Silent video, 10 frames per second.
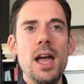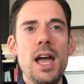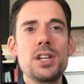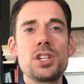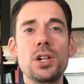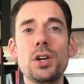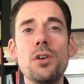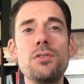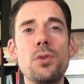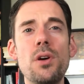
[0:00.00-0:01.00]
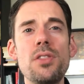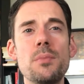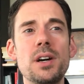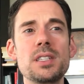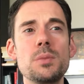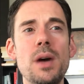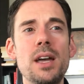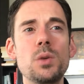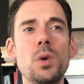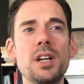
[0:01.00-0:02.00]
and shall go forth amongst
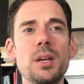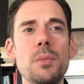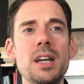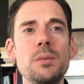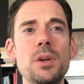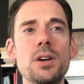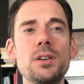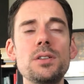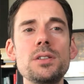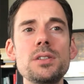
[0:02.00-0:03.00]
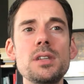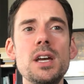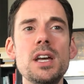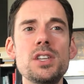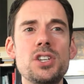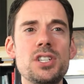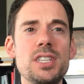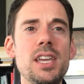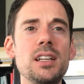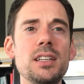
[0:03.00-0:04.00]
men, working mighty miracles, such as
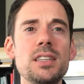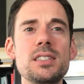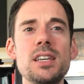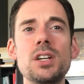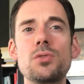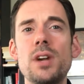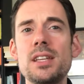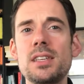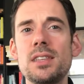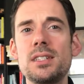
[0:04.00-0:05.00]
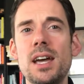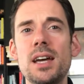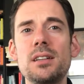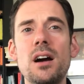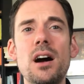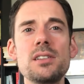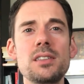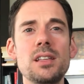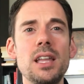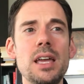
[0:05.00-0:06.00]
healing the sick, raising the dead,
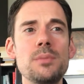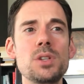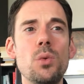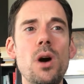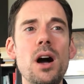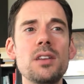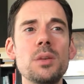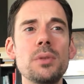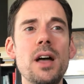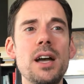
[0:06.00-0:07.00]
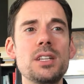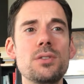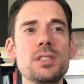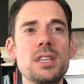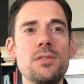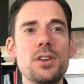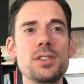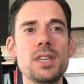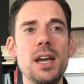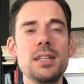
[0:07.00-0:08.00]
causing the lame to walk, the blind to receive their
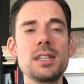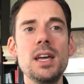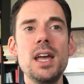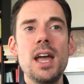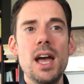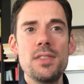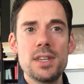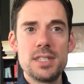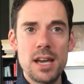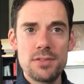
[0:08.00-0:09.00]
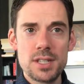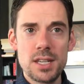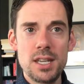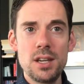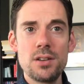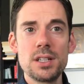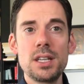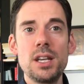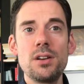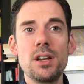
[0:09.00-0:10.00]
sight, and the deaf to hear, and
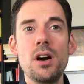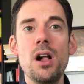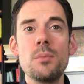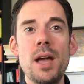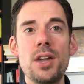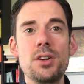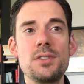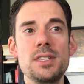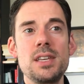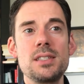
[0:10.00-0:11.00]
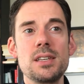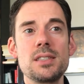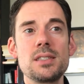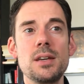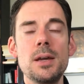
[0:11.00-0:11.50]
curing all manner of diseases.